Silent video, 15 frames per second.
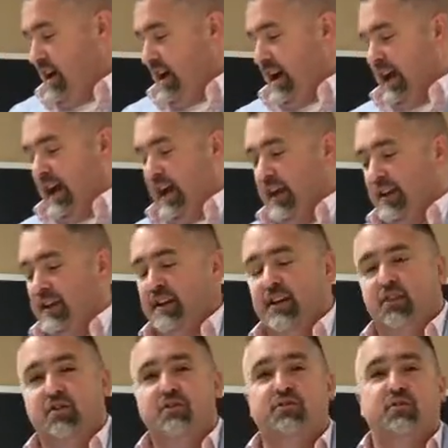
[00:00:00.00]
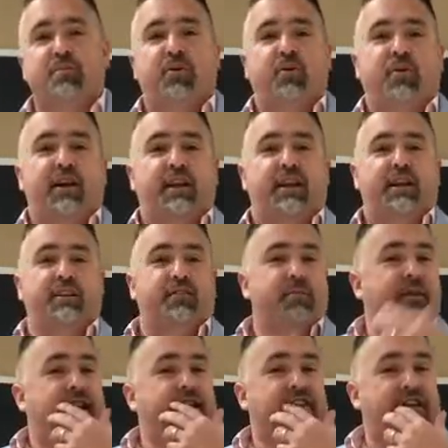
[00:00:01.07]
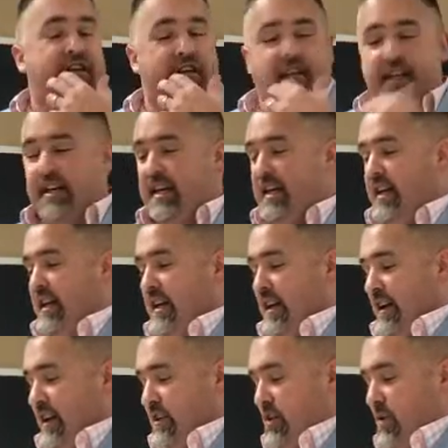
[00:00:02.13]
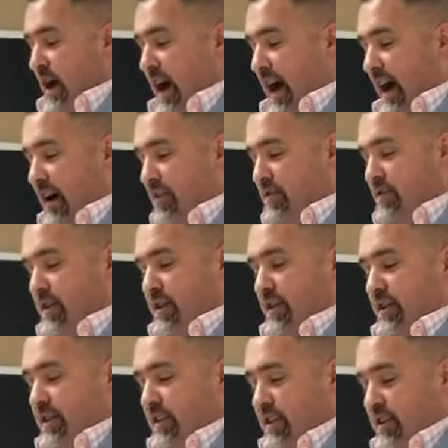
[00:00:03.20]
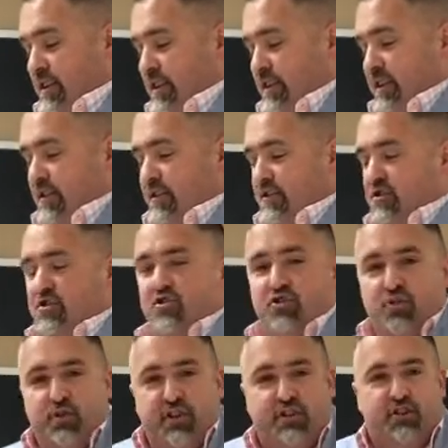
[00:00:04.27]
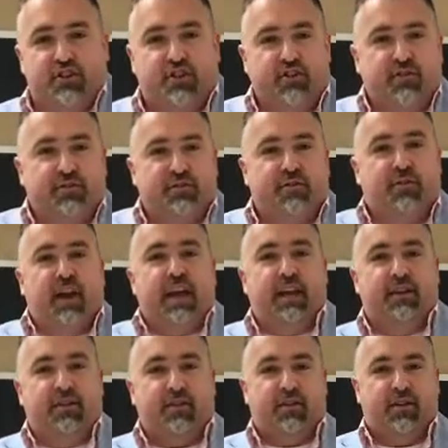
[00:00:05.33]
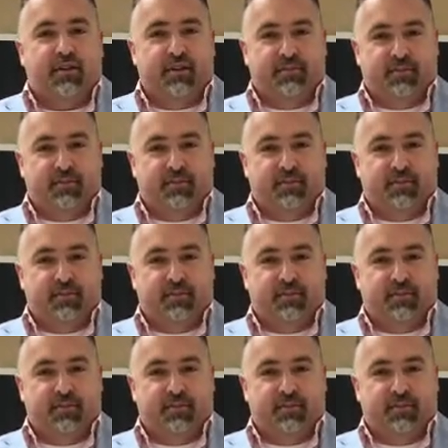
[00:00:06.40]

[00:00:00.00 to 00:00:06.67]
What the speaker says: And in the crucial point, it's basically you have this Jewish faith.